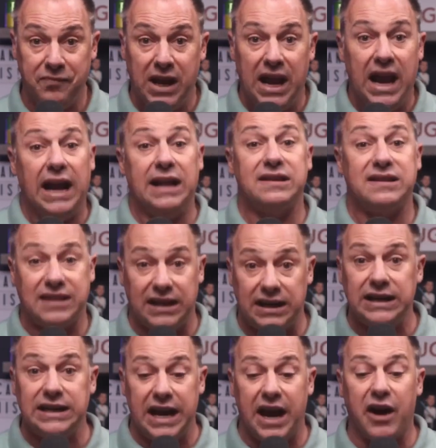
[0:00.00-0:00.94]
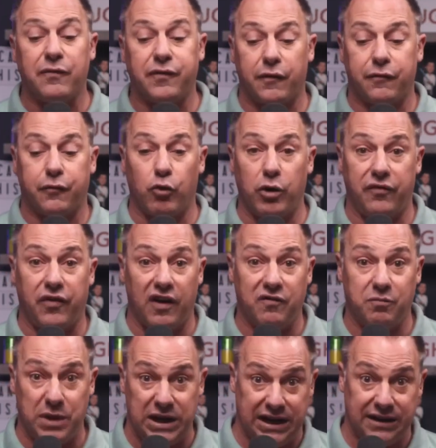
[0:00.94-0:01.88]
and sitting down for 45
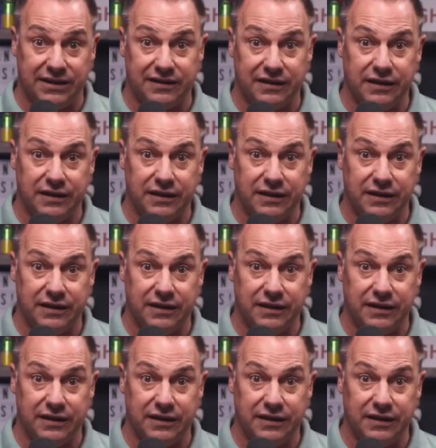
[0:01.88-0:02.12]
minutes,